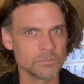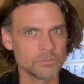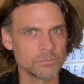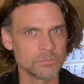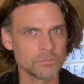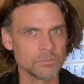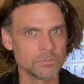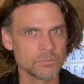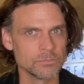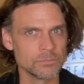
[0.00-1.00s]

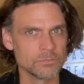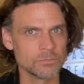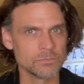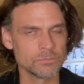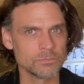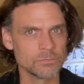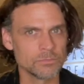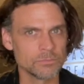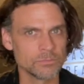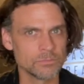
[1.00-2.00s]

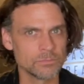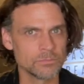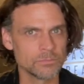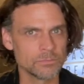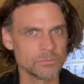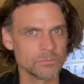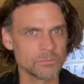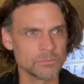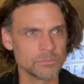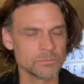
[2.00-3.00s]

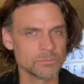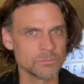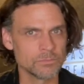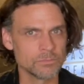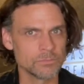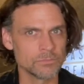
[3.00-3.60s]
[no speech]